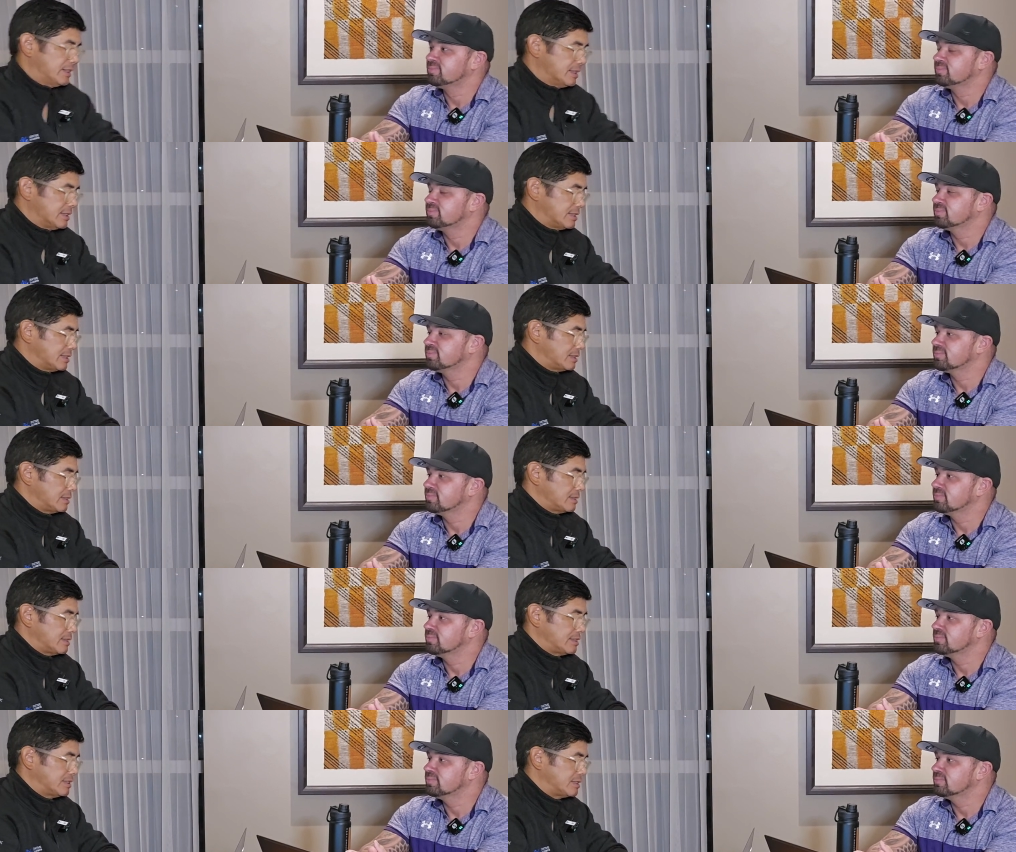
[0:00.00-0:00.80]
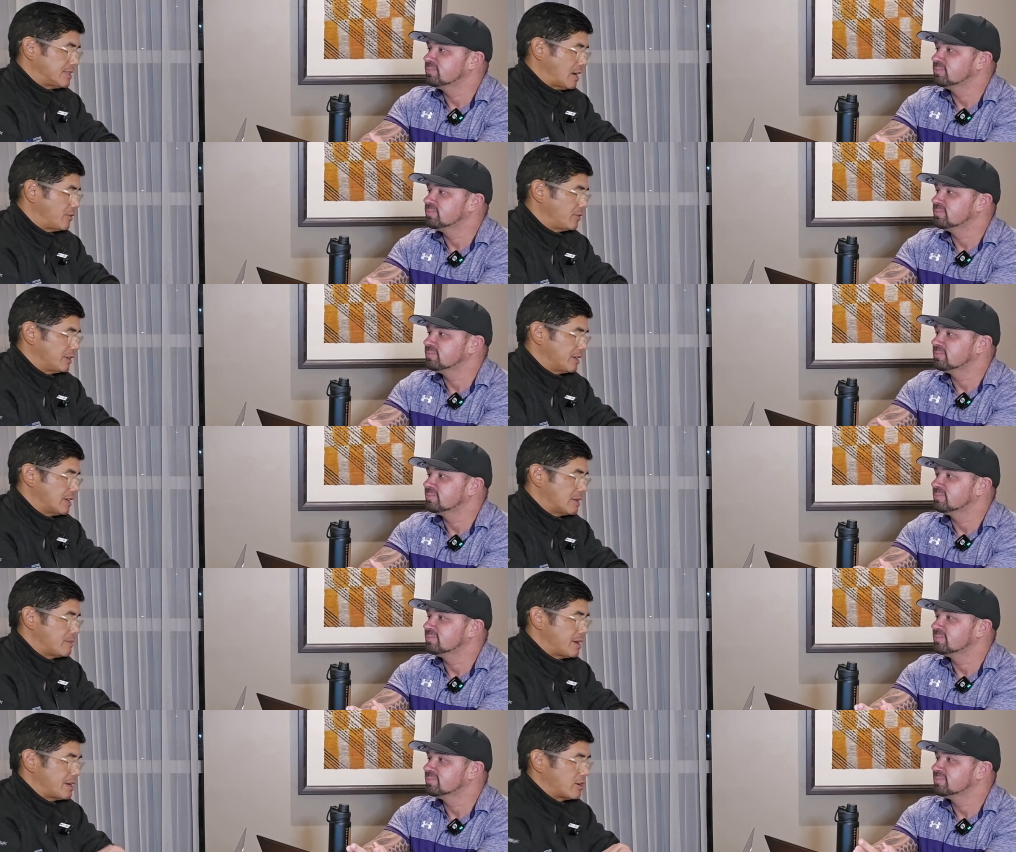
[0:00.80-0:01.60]
Speaker 1: is this is definitely
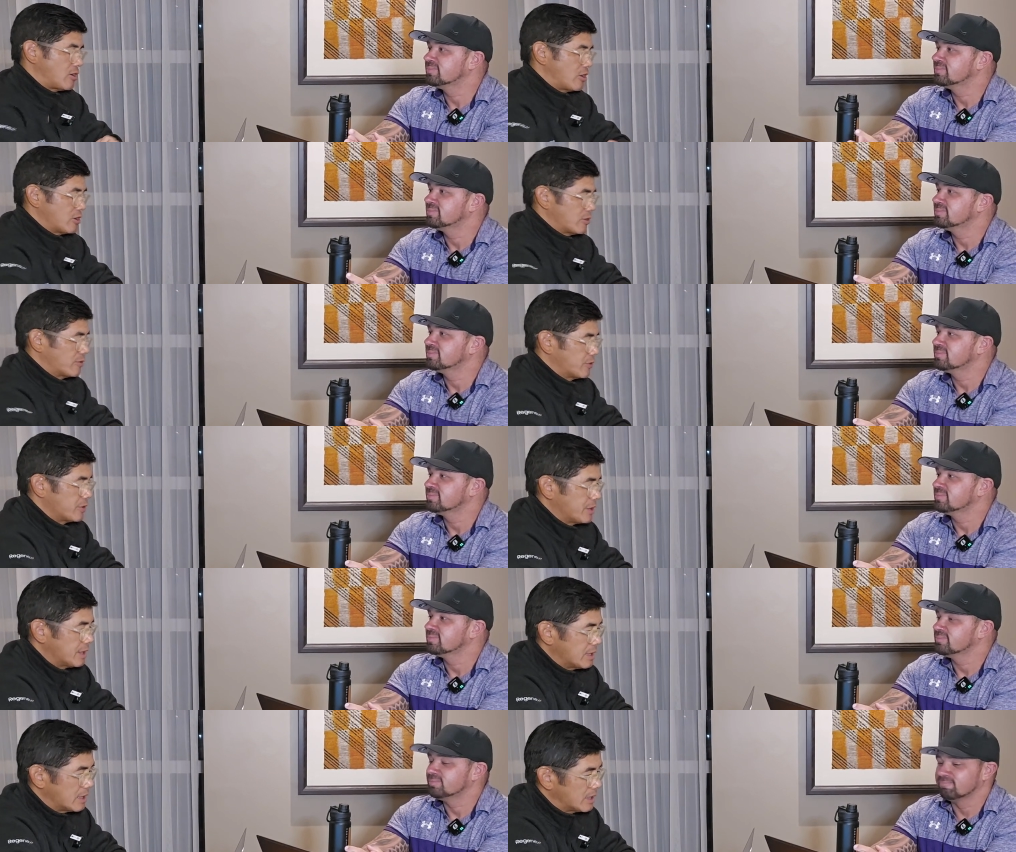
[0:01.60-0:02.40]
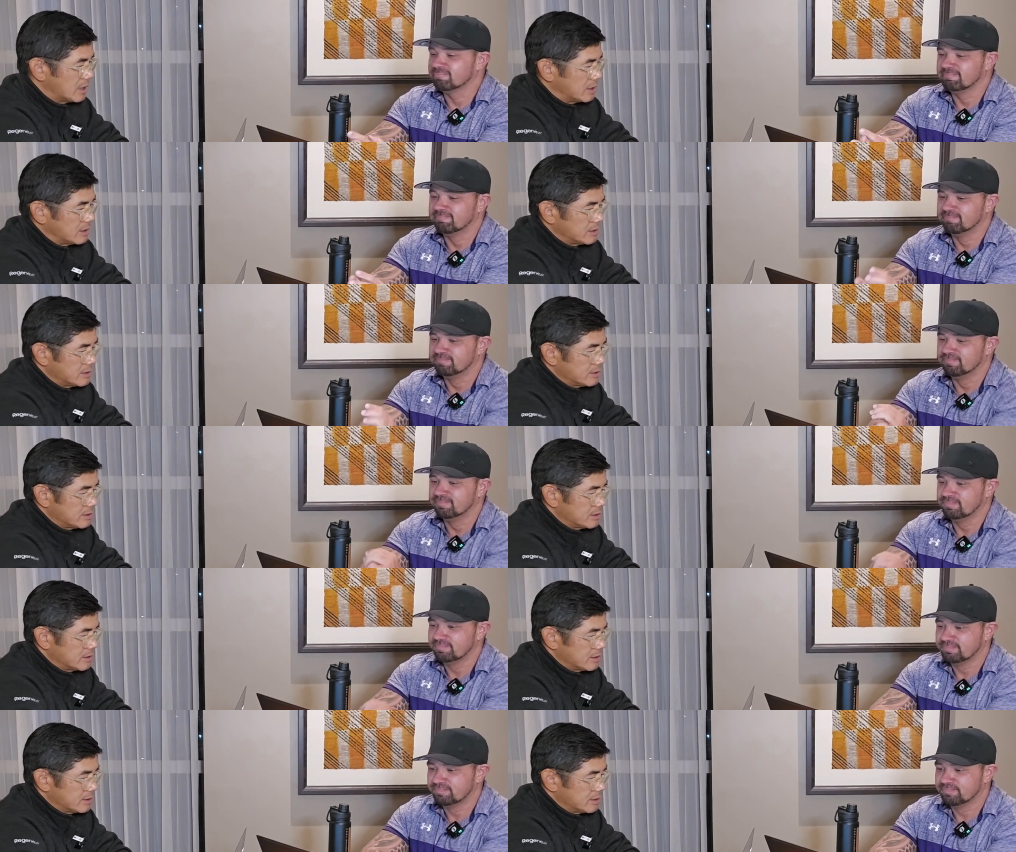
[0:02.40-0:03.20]
going to make it harder for the uh, mm -hmm.
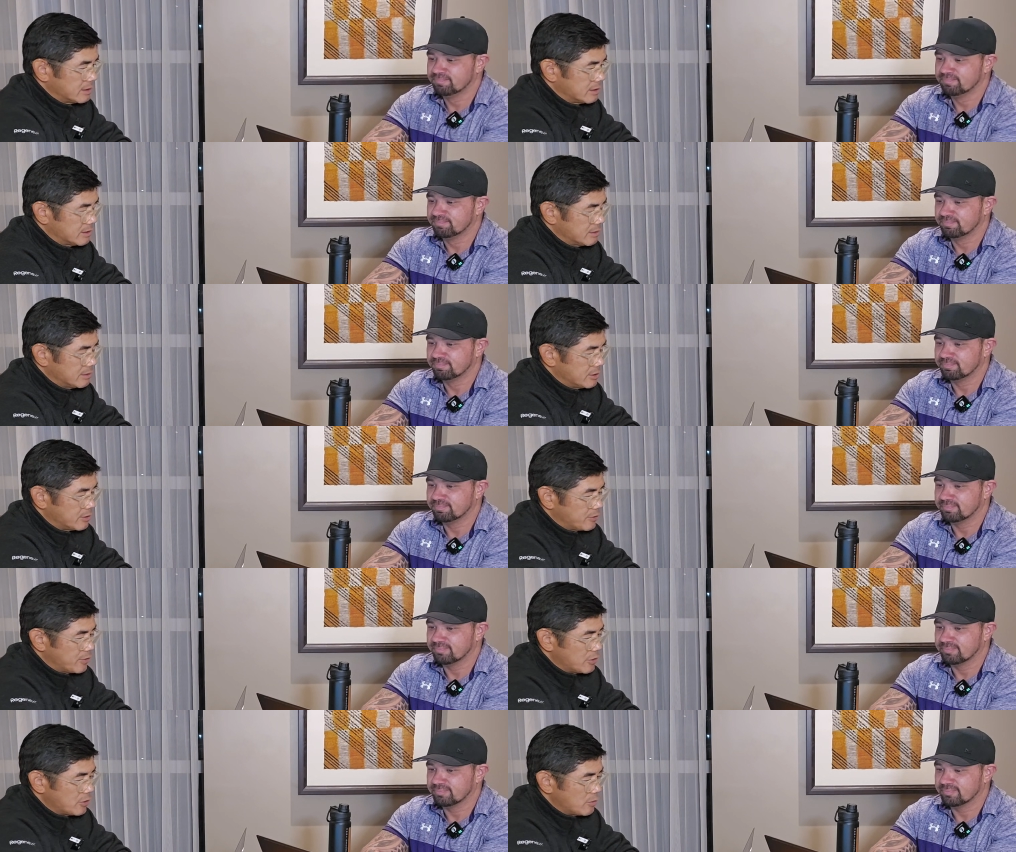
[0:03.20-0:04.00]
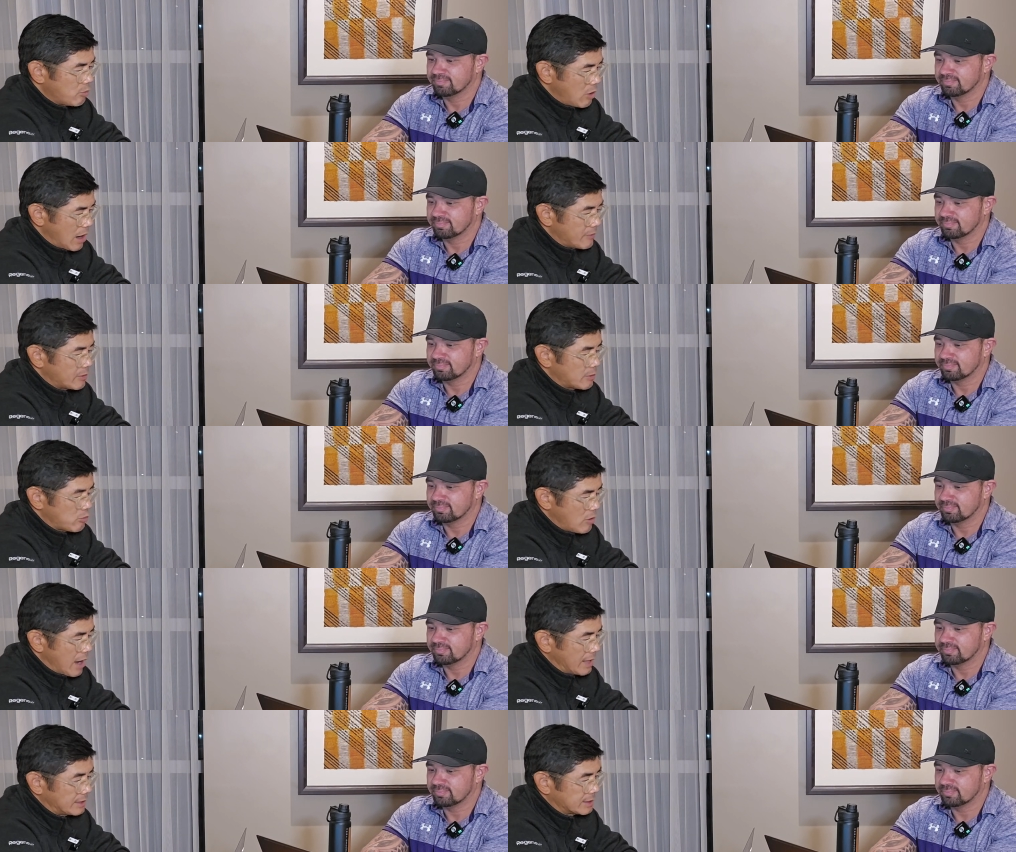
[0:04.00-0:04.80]
the the the few private
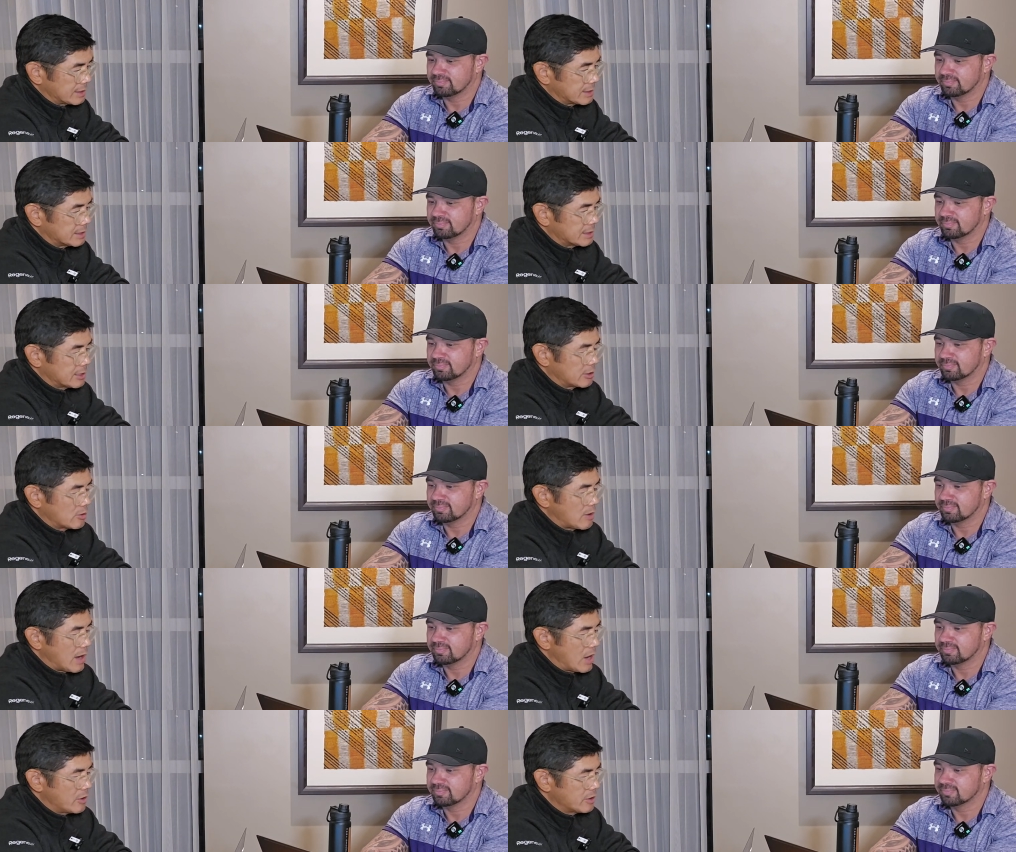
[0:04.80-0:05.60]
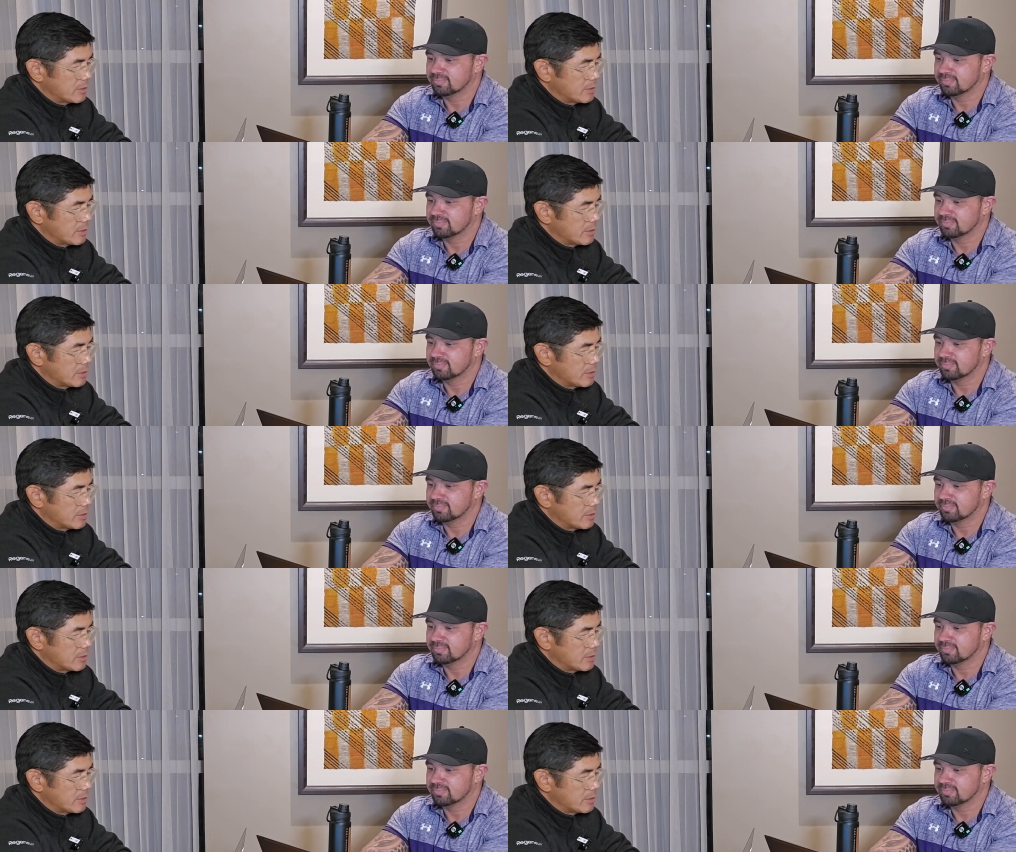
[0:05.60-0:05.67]
practices that are around. I